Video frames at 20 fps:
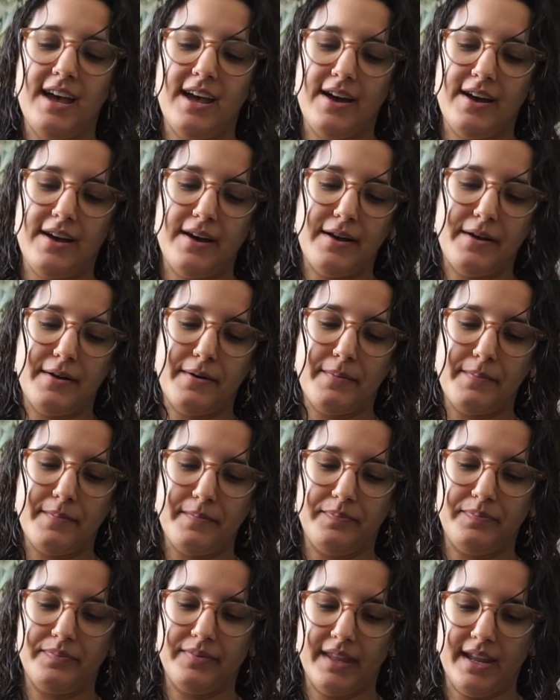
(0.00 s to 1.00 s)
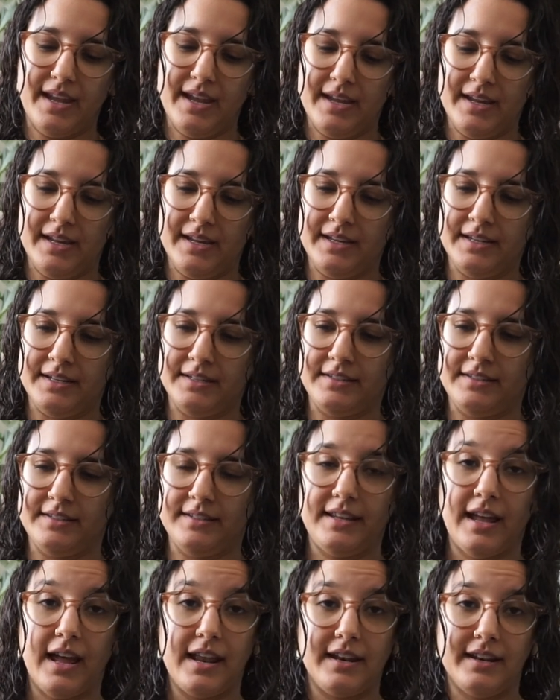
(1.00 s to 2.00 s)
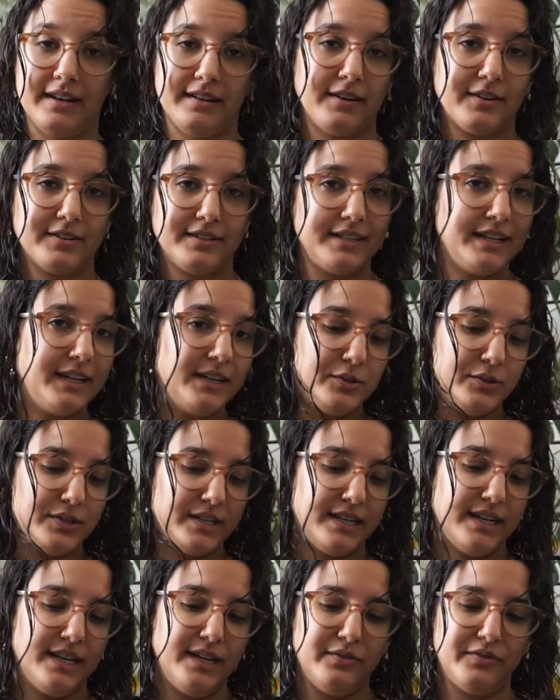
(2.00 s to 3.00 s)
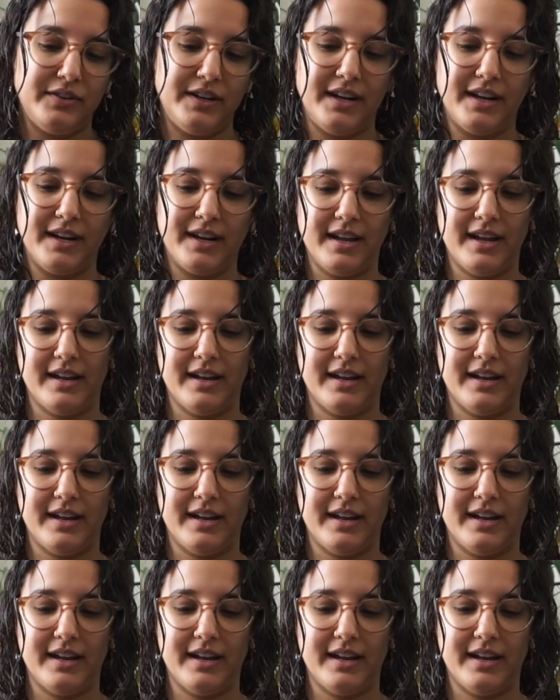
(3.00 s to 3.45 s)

and then continued in the evening,